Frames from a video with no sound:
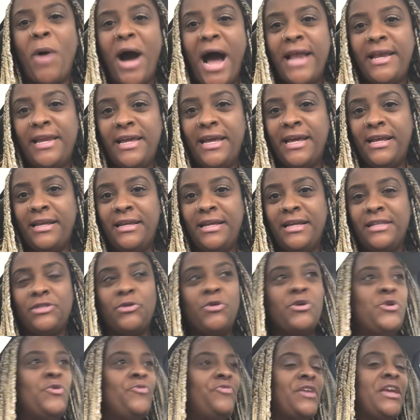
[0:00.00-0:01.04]
I did this,
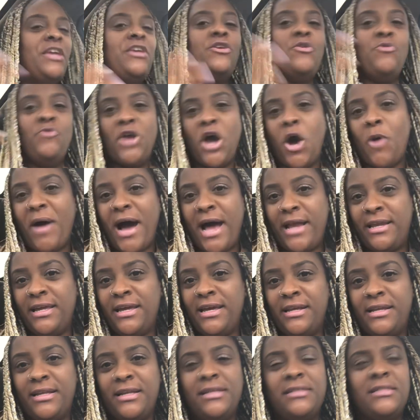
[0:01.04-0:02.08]
or you think you know I
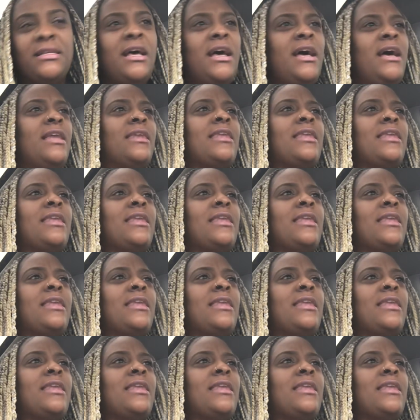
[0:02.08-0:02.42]
did this.